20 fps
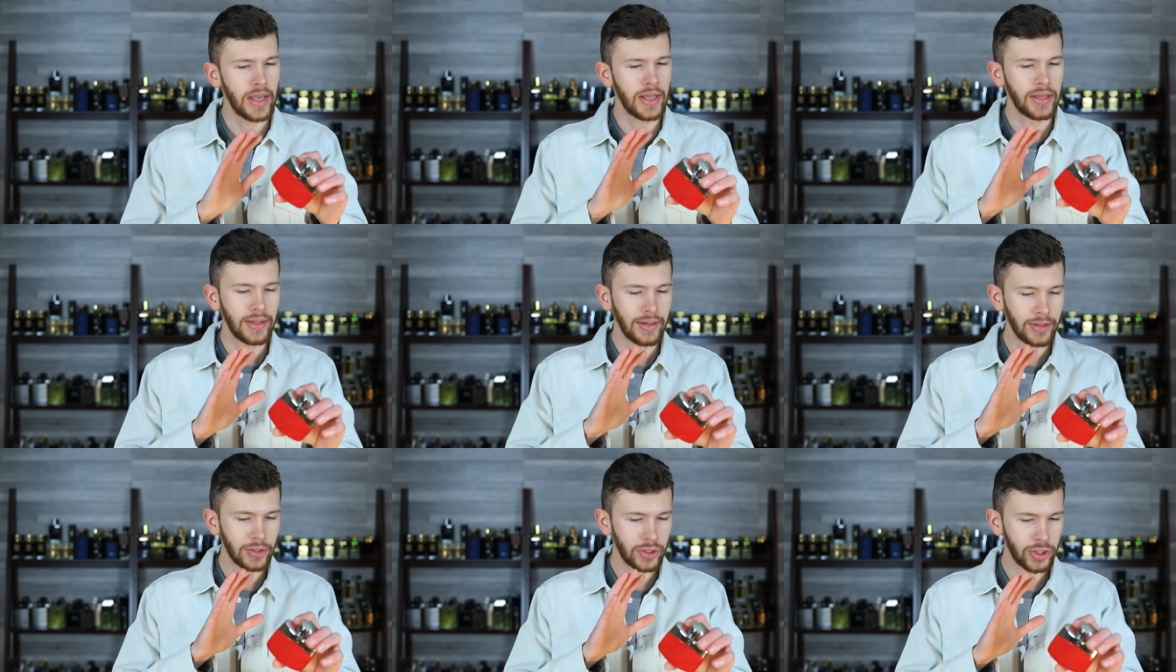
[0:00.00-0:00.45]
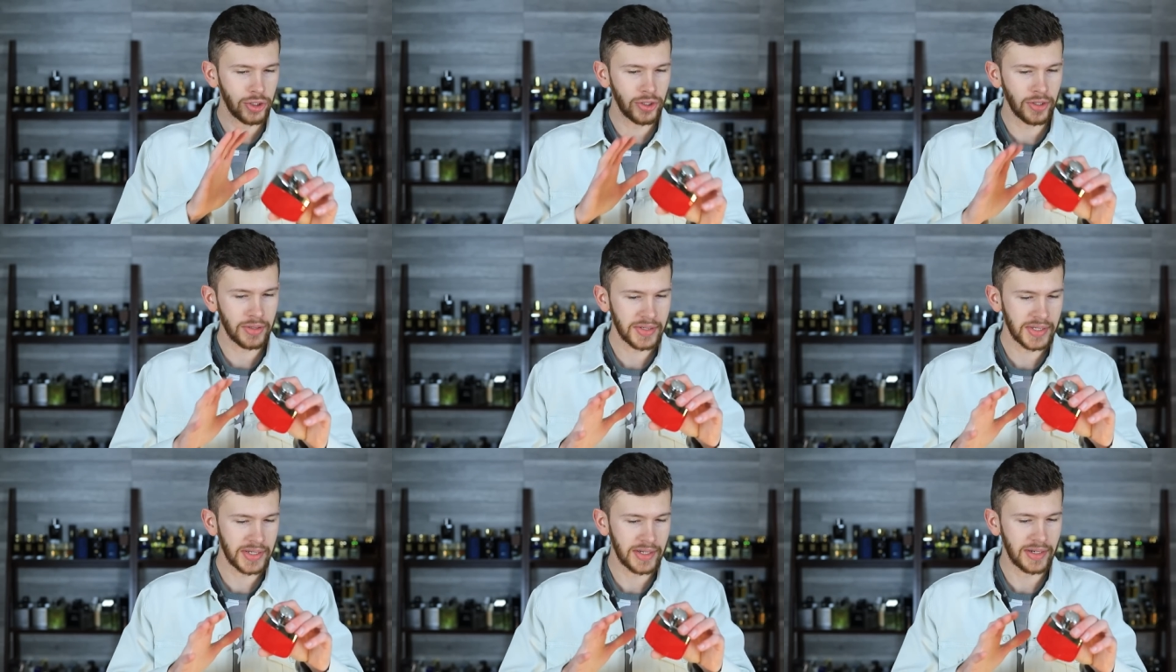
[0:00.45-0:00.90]
There's
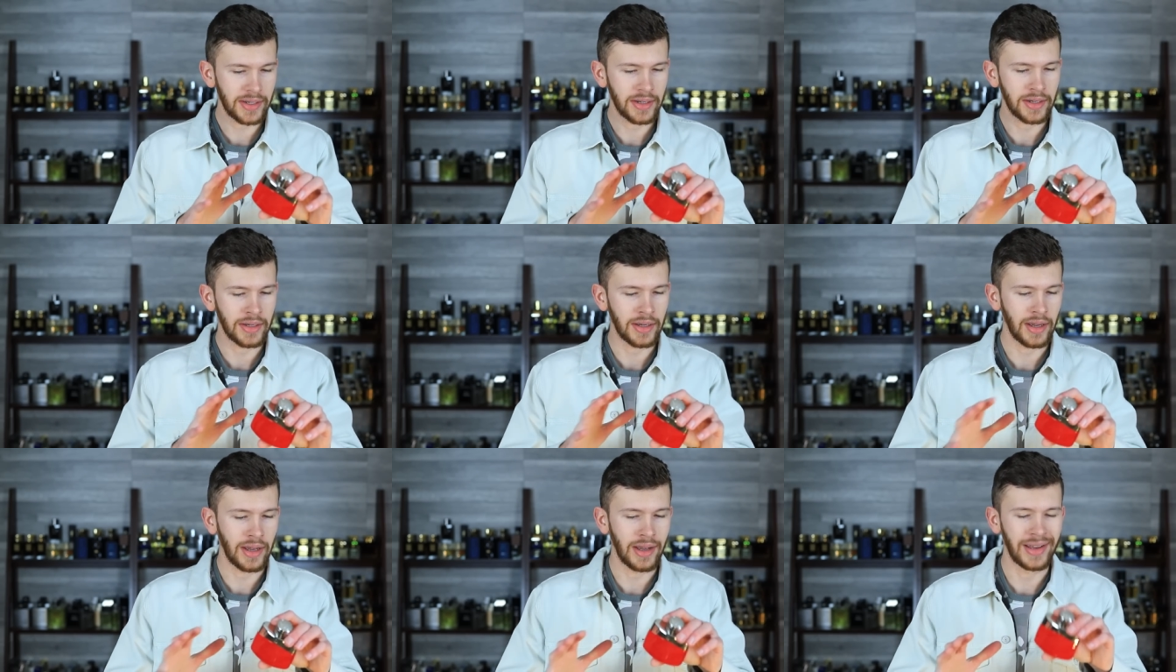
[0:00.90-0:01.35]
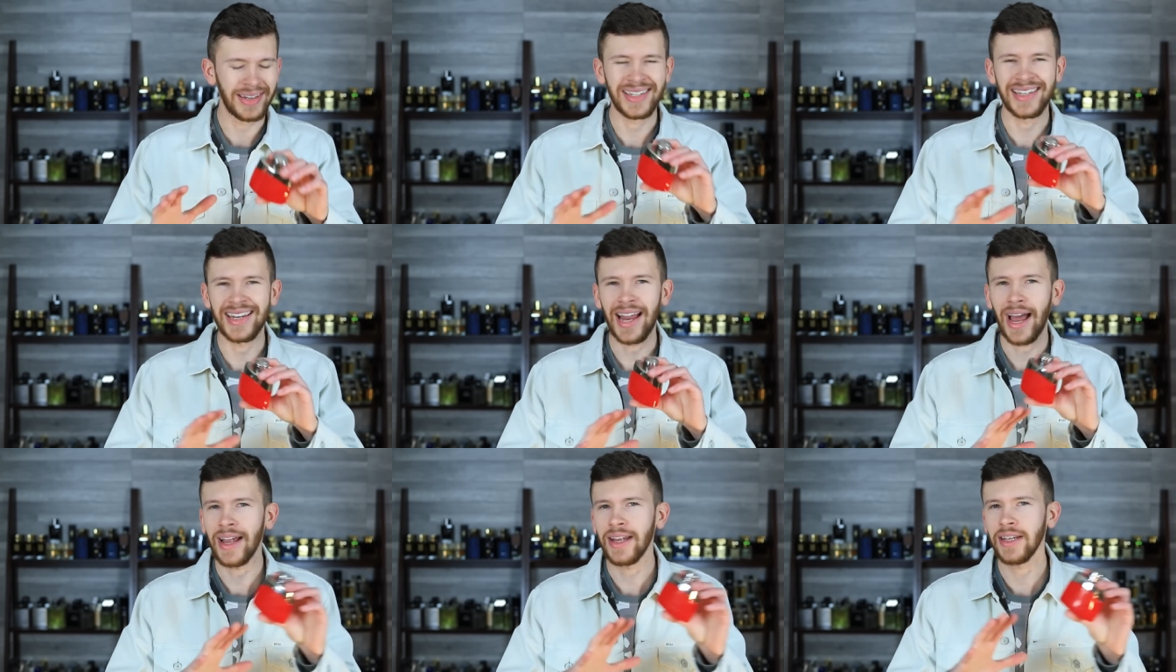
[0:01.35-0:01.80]
just a, a
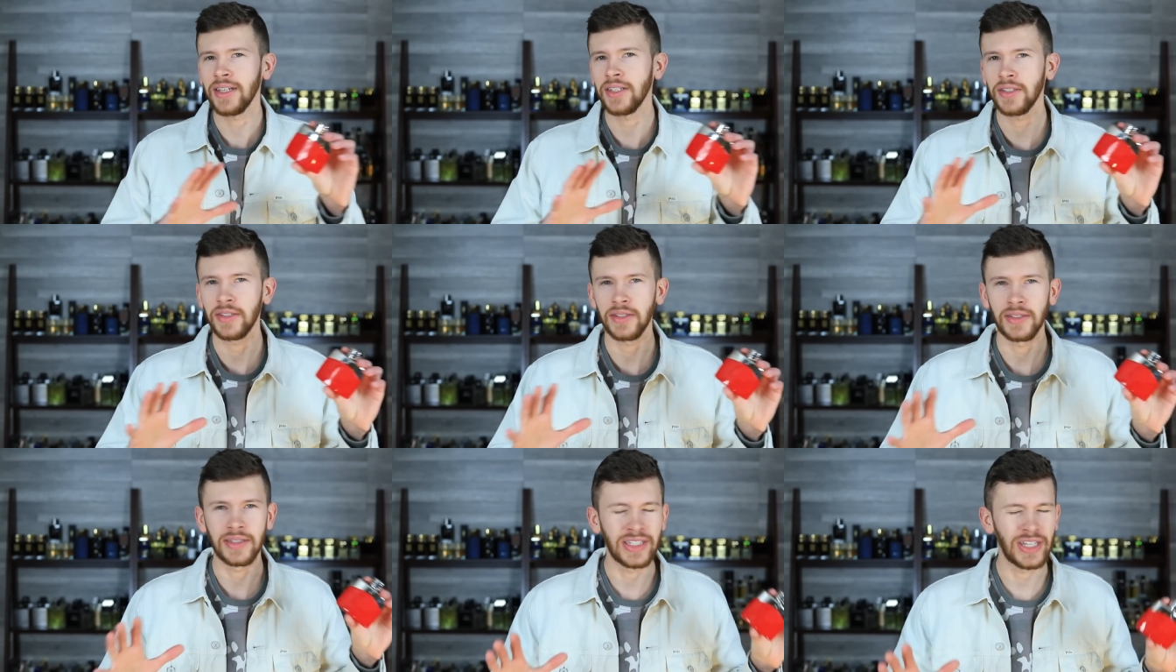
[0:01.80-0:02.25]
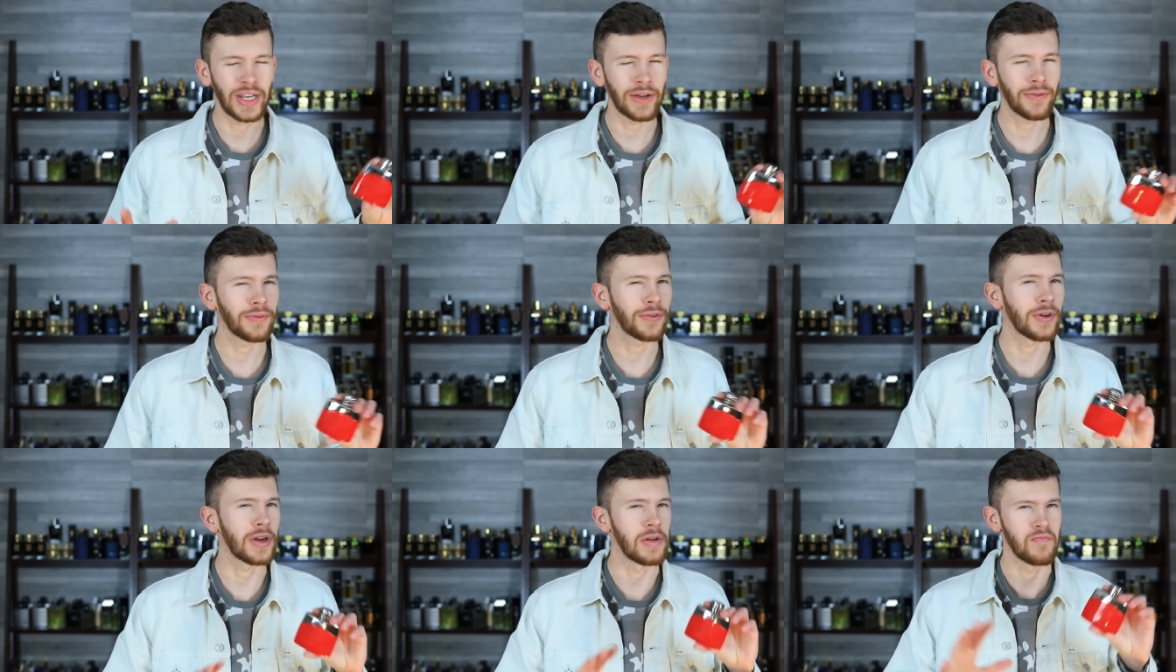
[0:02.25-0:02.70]
nice
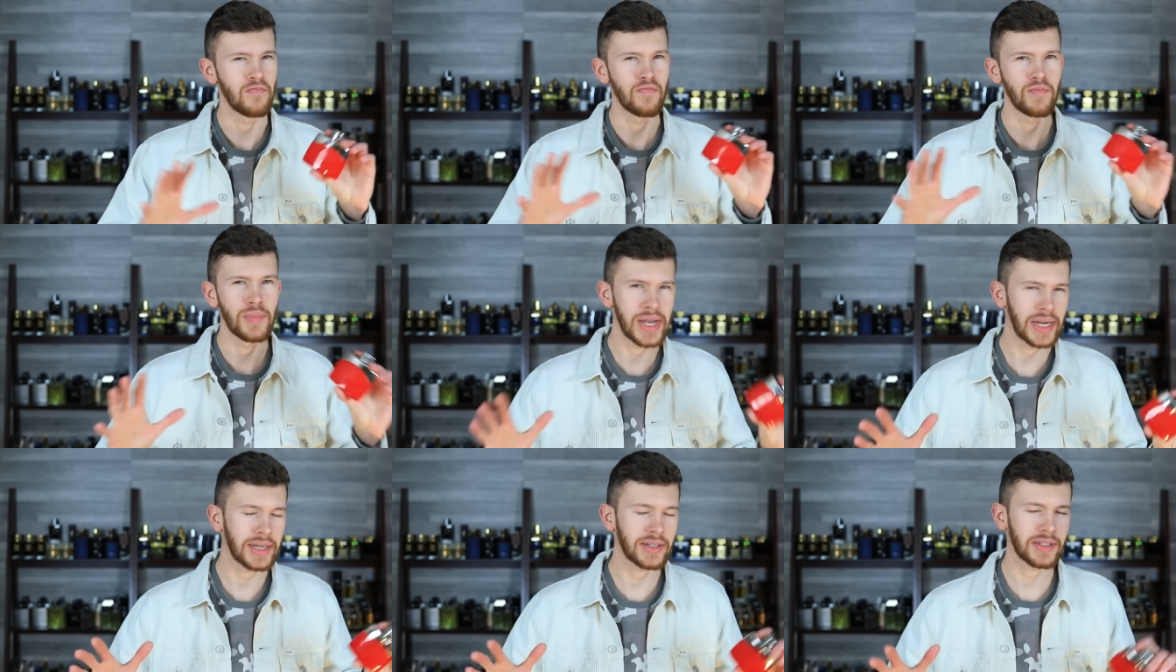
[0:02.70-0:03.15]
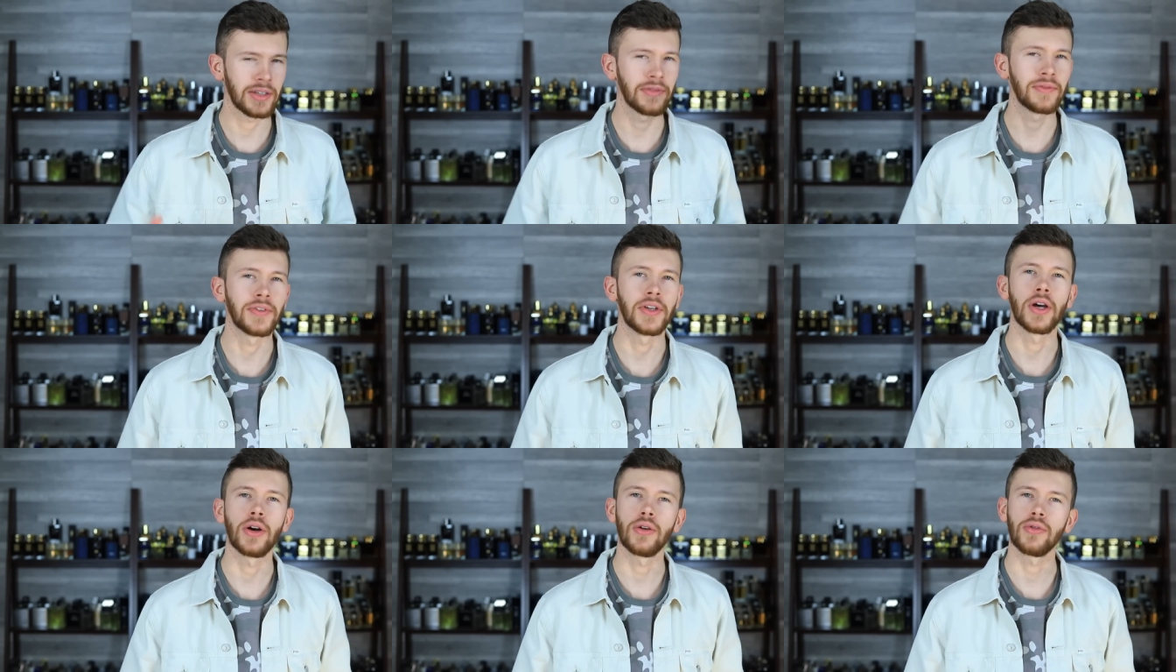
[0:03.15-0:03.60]
different mix
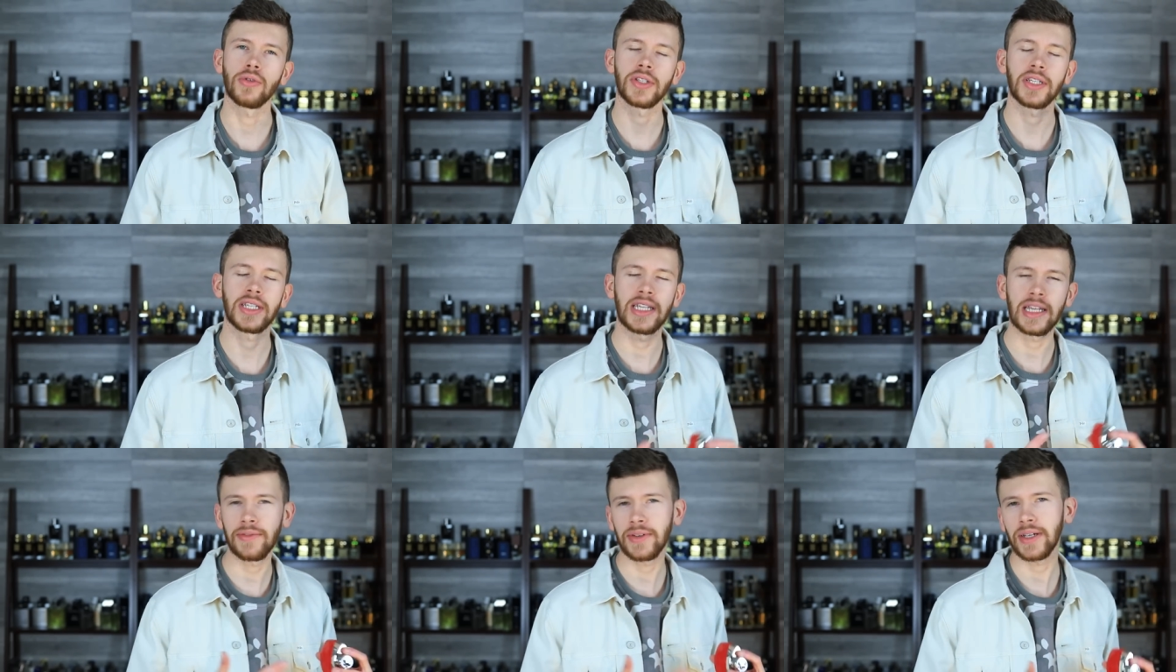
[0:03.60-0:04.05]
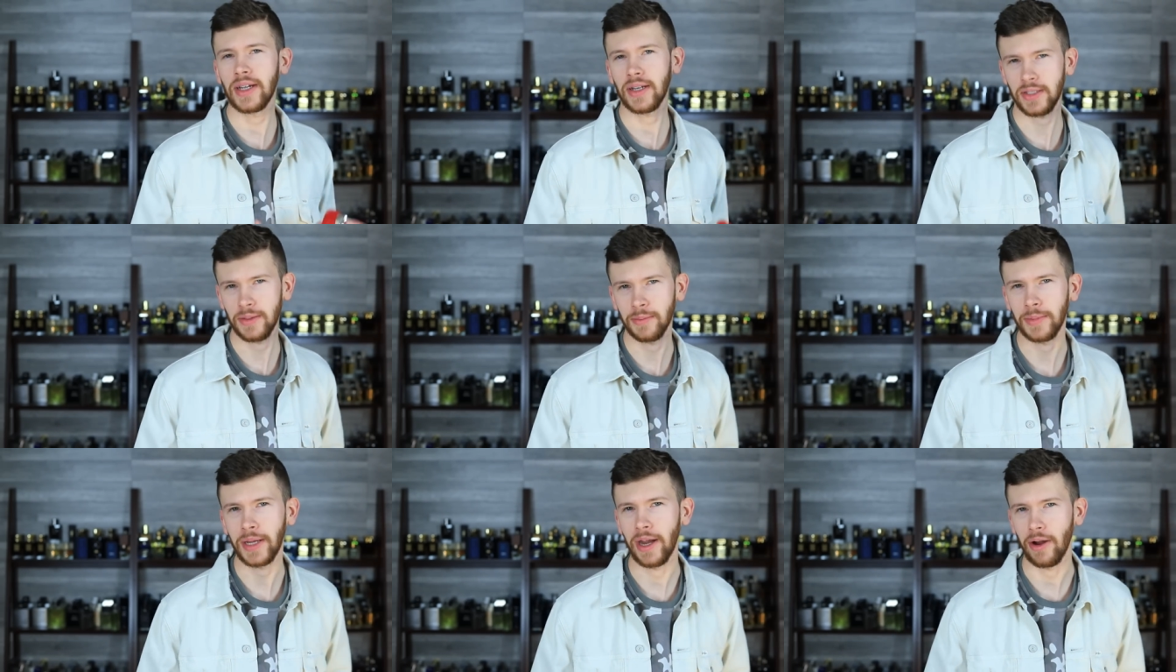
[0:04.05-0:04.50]
of notes, giving it
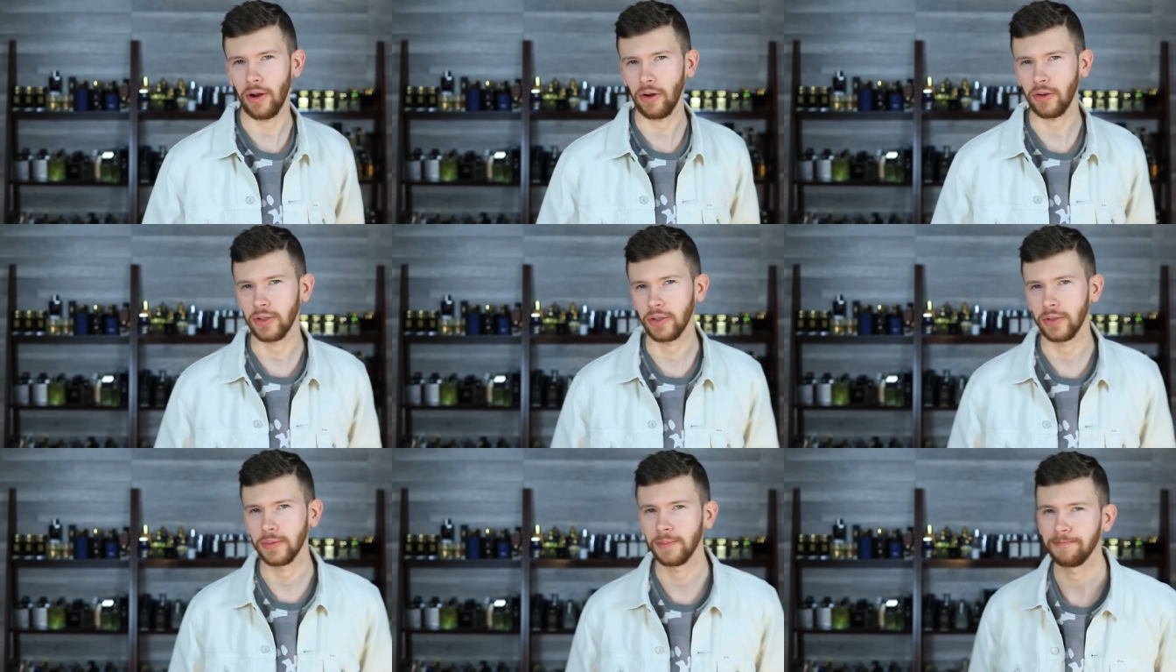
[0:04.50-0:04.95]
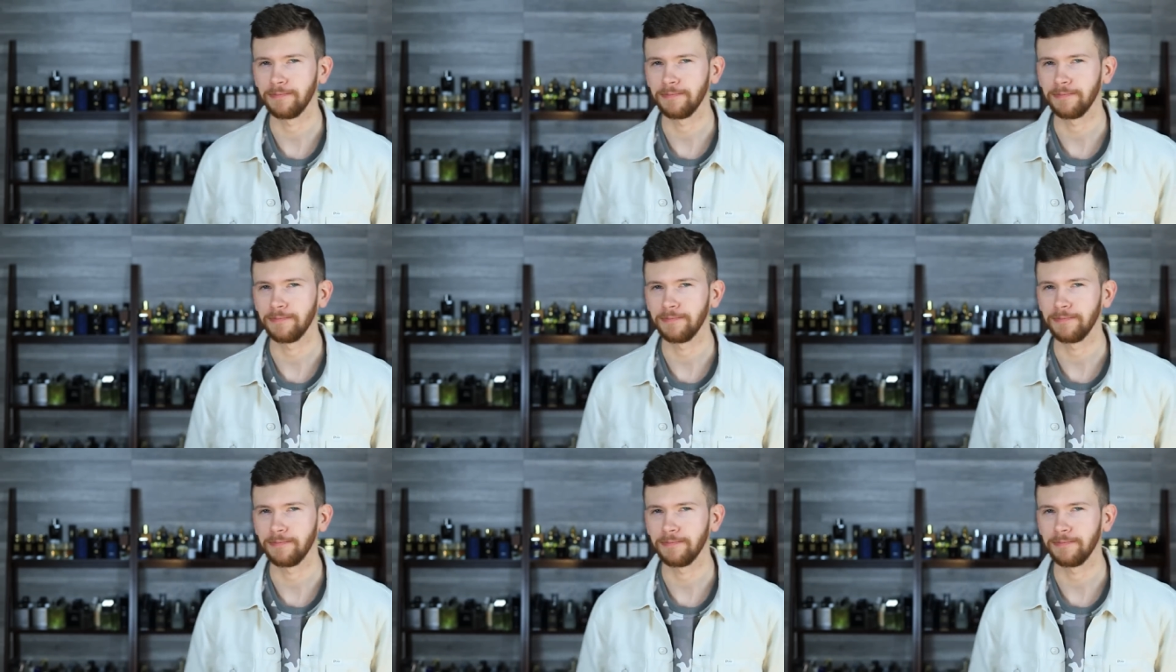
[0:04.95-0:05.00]
some character.